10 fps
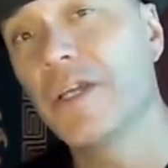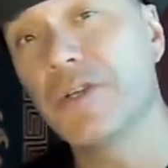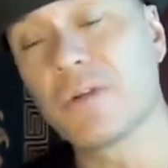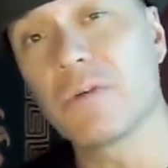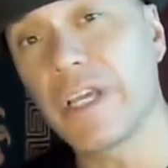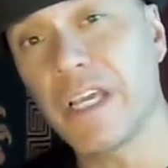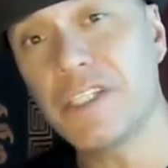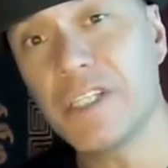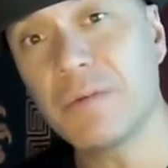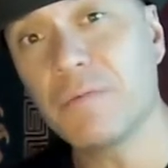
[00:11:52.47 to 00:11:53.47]
Your
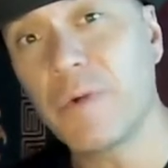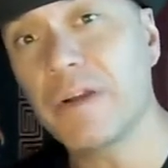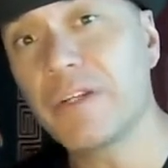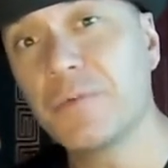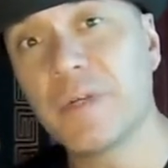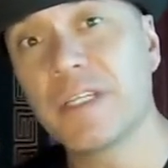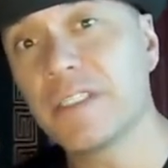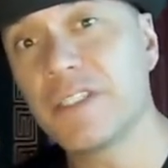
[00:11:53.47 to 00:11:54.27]
location, where are you willing